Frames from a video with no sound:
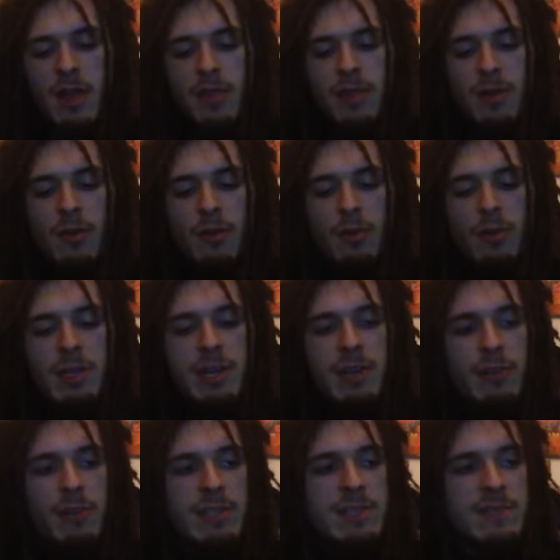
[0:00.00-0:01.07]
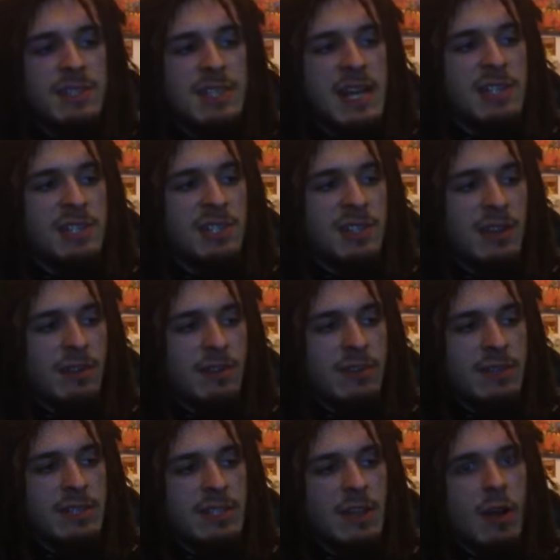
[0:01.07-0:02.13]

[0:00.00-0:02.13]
The early degrees of Sagittarius